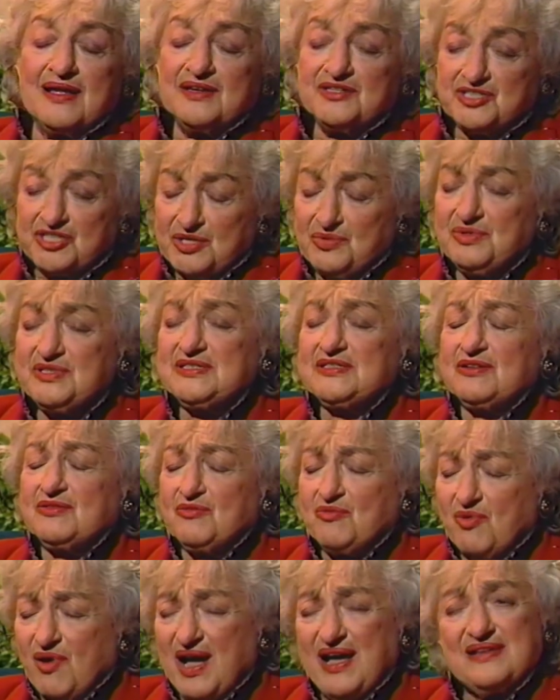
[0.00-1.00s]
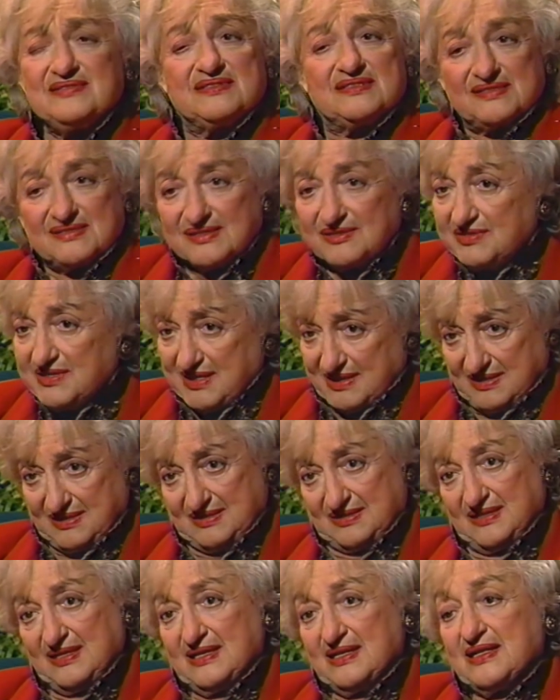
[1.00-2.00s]
She was quite serious
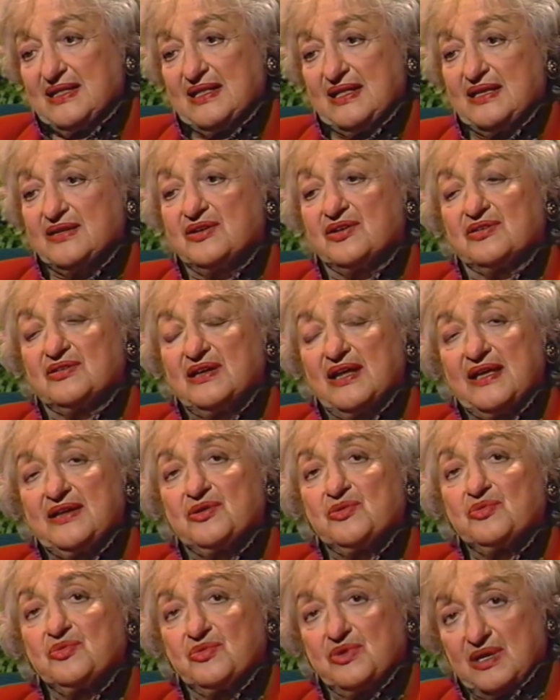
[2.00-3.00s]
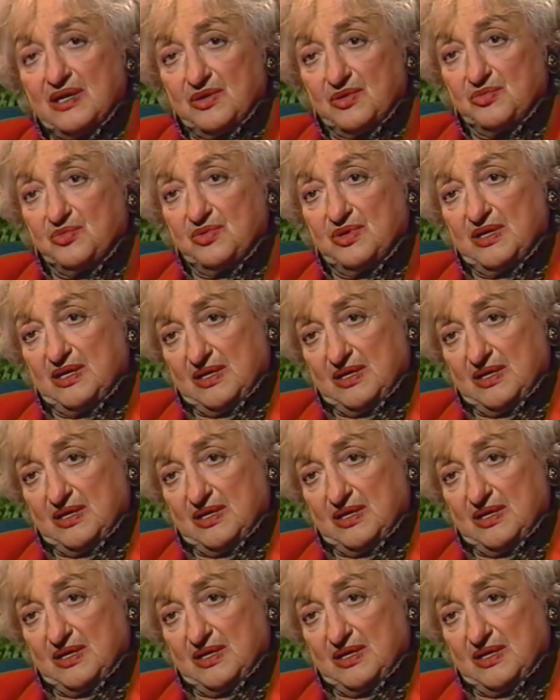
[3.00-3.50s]
in her later uh,